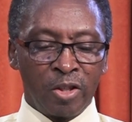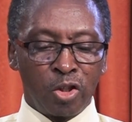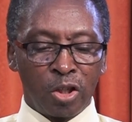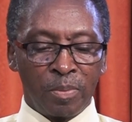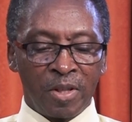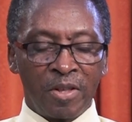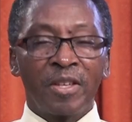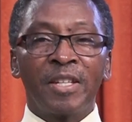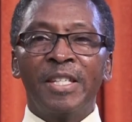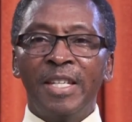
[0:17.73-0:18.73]
chapter
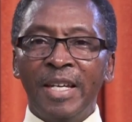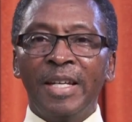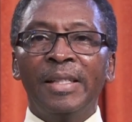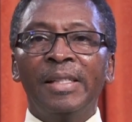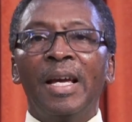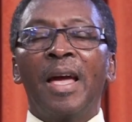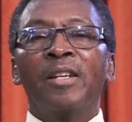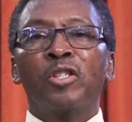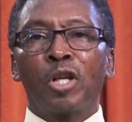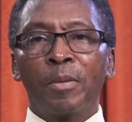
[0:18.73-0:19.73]
13
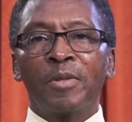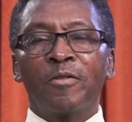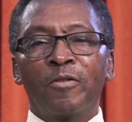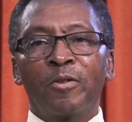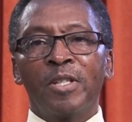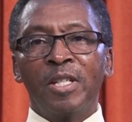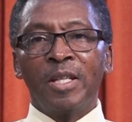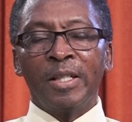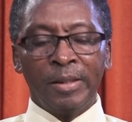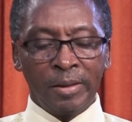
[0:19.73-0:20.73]
and chapter
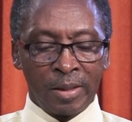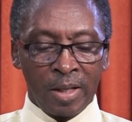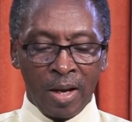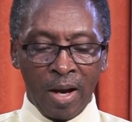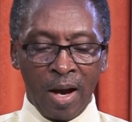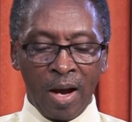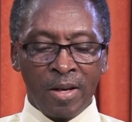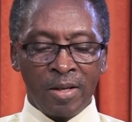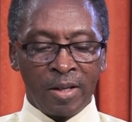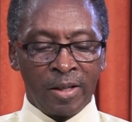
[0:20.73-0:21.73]
14
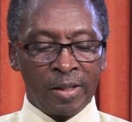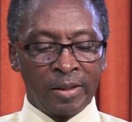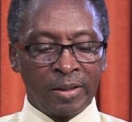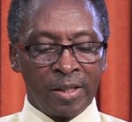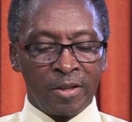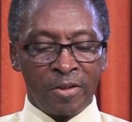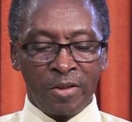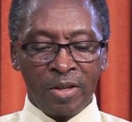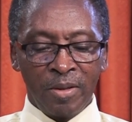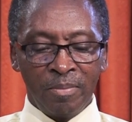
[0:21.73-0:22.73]
under the
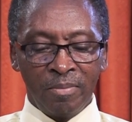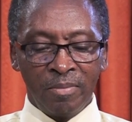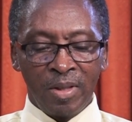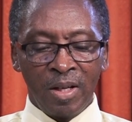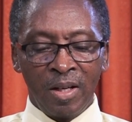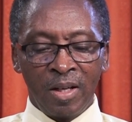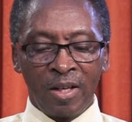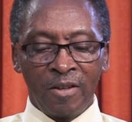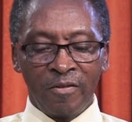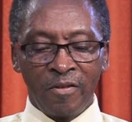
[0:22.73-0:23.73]
theme
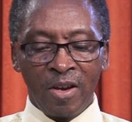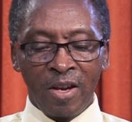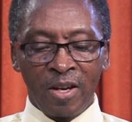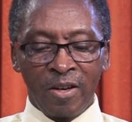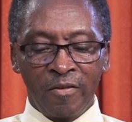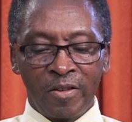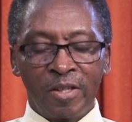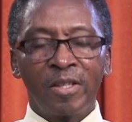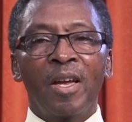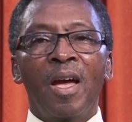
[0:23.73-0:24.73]
Love,
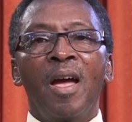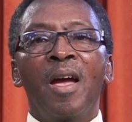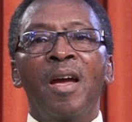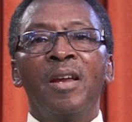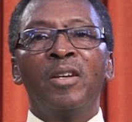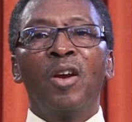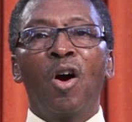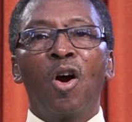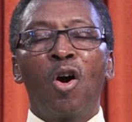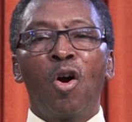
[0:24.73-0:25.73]
Gifts and
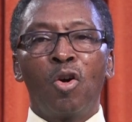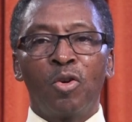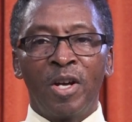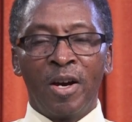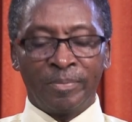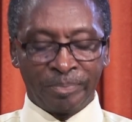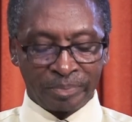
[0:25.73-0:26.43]
Order.